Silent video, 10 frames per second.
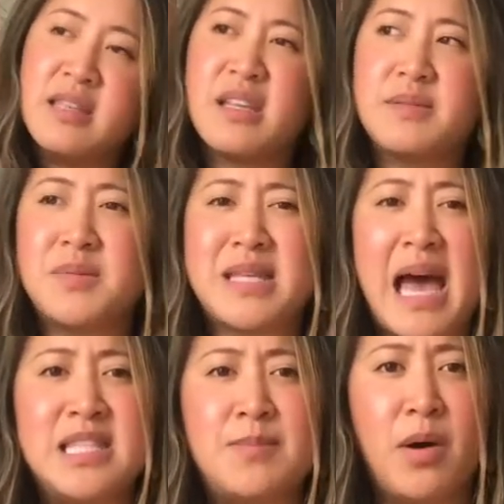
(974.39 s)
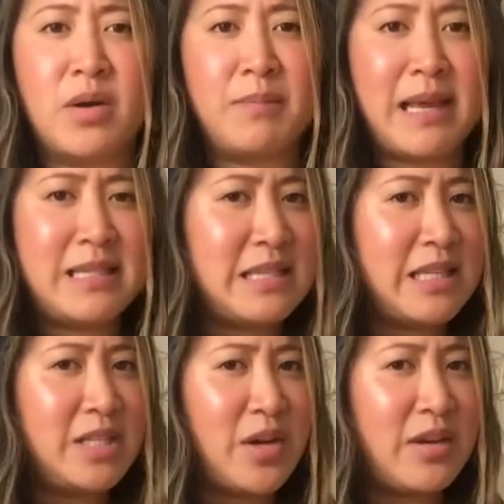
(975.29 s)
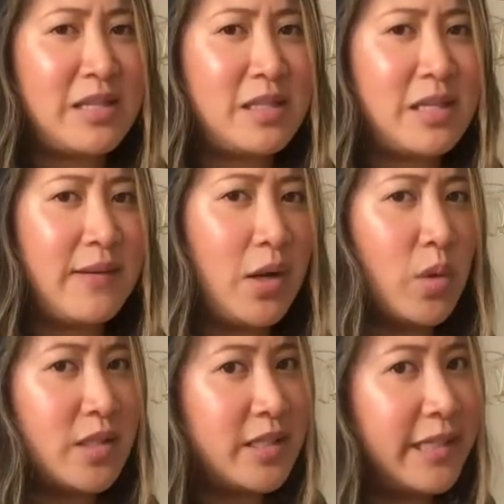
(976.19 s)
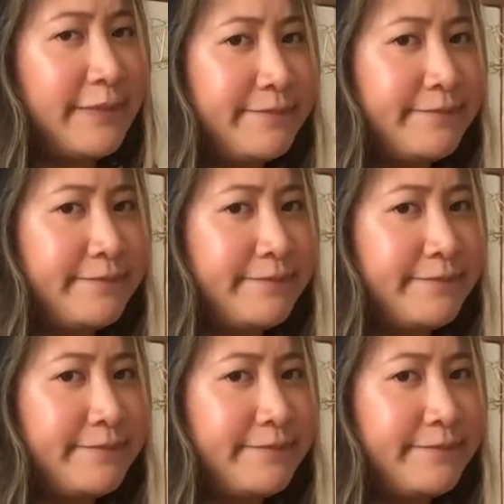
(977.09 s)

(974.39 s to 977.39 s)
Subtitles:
sometimes it adds bulk in places that you don't necessarily want it.